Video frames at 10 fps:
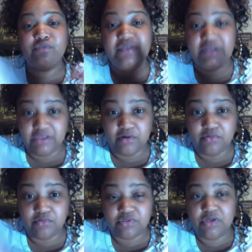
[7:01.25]

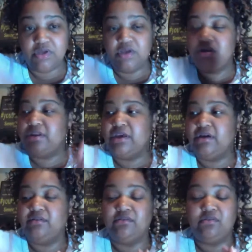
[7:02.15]
videos.
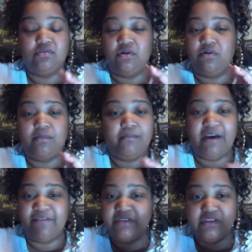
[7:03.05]
Now,
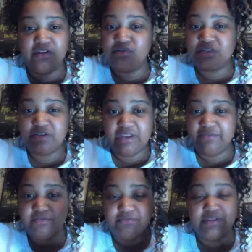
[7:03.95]
my videos are
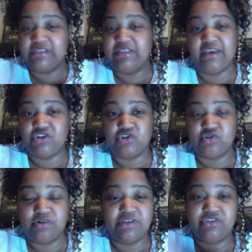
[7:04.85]
never really that short.